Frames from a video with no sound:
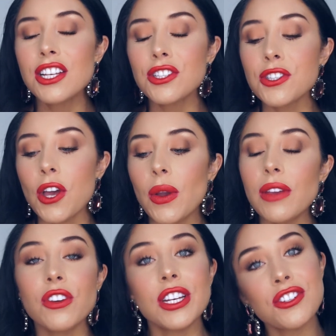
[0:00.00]
So
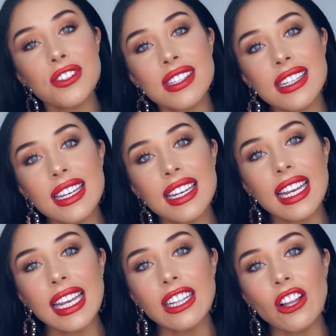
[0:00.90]
if you're interested
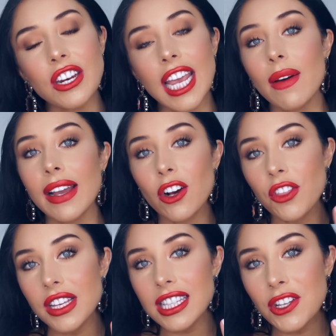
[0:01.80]
in learning how I
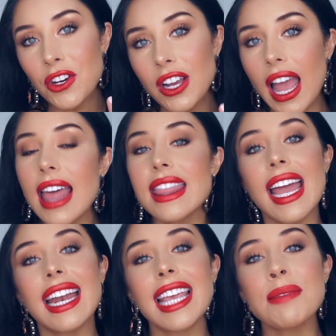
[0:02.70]
got this look,
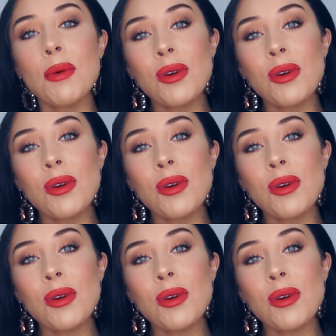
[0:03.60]
then keep on